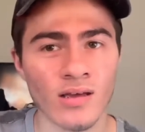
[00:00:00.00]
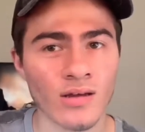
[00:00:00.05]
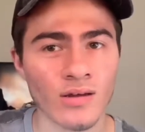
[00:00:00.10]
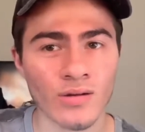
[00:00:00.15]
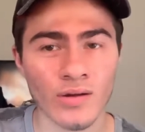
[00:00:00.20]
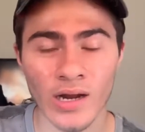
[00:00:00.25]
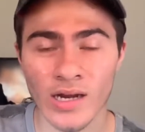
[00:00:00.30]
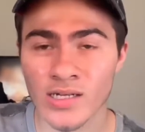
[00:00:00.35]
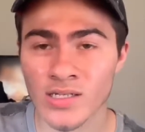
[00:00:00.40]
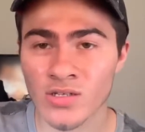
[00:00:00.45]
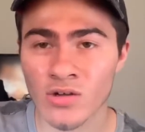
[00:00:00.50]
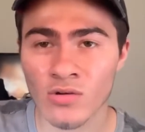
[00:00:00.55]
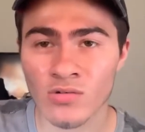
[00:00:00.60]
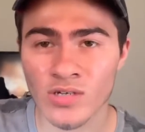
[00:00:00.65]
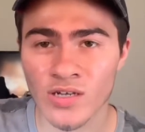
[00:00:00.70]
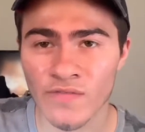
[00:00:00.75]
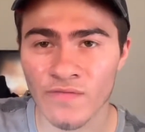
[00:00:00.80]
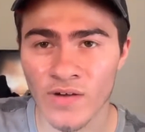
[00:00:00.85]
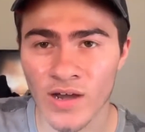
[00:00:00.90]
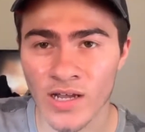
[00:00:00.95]
Grades don't
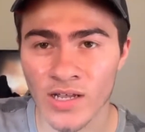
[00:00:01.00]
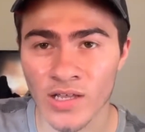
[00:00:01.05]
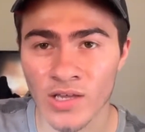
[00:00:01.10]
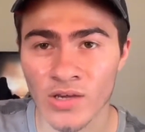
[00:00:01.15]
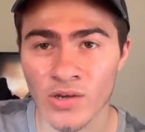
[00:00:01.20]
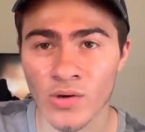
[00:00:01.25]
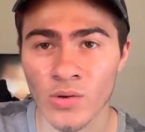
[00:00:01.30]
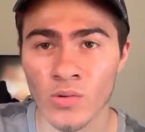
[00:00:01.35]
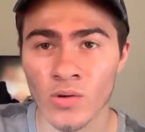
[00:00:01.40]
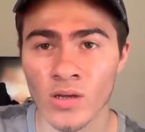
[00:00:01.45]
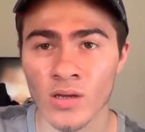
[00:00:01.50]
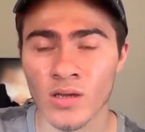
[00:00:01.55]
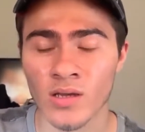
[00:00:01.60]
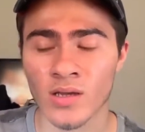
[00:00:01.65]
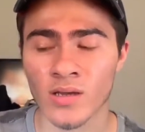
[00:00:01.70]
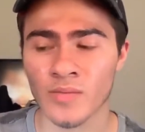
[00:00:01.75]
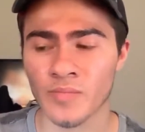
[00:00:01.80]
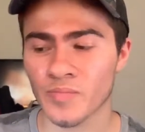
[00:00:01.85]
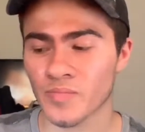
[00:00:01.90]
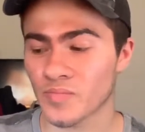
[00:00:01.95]
define you.
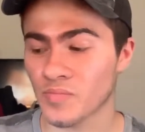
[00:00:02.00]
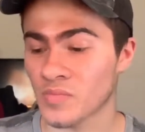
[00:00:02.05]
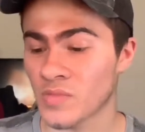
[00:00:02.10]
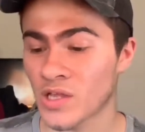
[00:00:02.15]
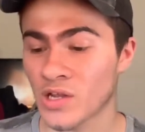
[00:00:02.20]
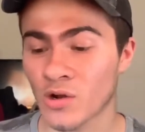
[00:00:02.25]
They